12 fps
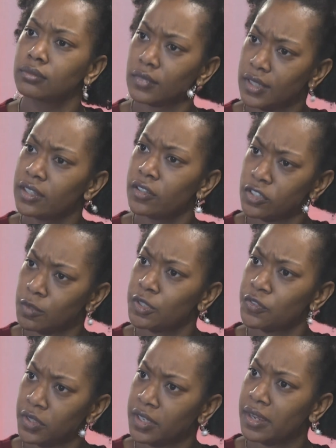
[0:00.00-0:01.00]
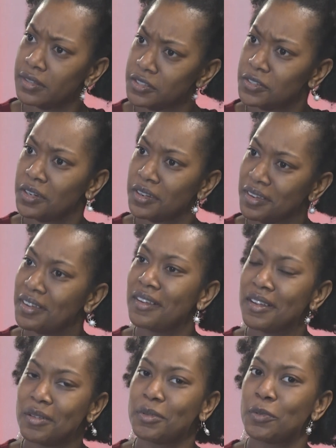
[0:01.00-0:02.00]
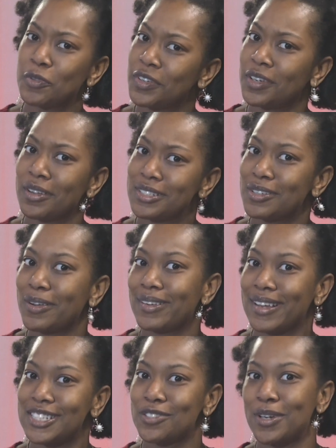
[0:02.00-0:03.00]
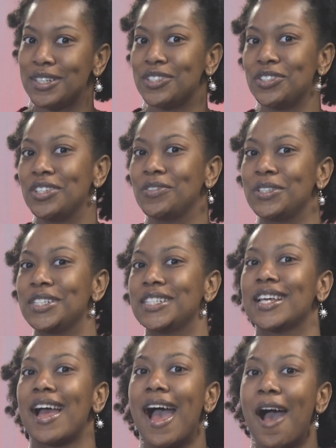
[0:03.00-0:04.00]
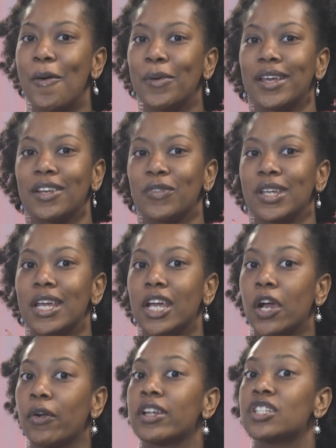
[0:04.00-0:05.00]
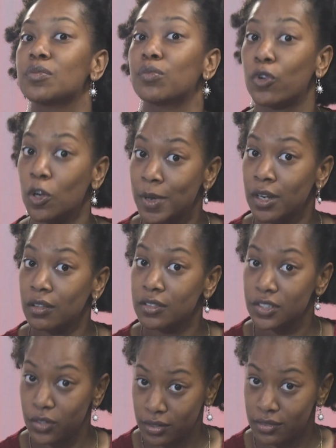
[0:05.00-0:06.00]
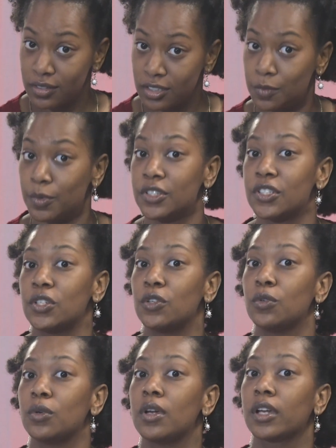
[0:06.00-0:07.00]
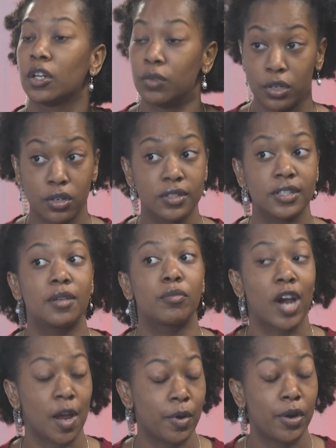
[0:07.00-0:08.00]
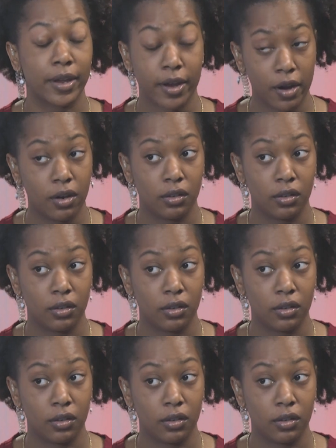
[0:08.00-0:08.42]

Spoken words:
thank you so much for that answer. We'll be moving on to our next question, which is how can we encourage more medical students to pursue careers in primary care?